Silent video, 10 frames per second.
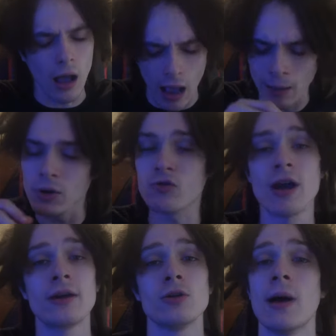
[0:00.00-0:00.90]
I'm just
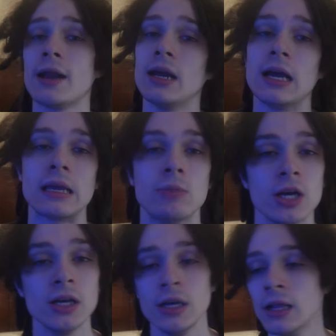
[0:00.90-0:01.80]
trying to do my Dougie,
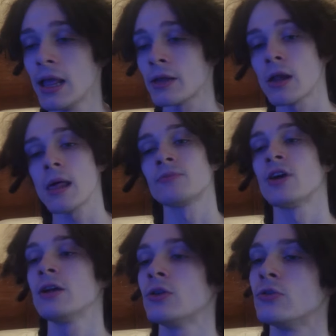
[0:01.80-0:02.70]
bro. That's all I'm
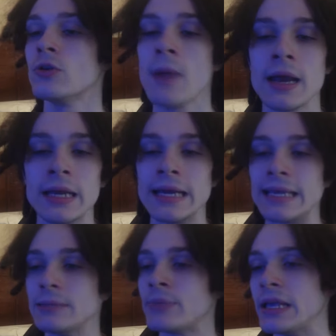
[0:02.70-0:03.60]
trying to do. Do my
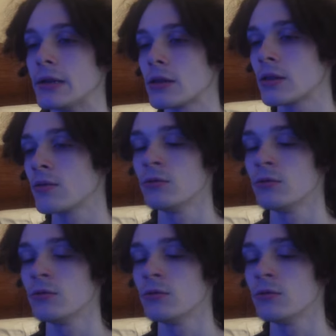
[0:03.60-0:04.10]
Dougie in peace.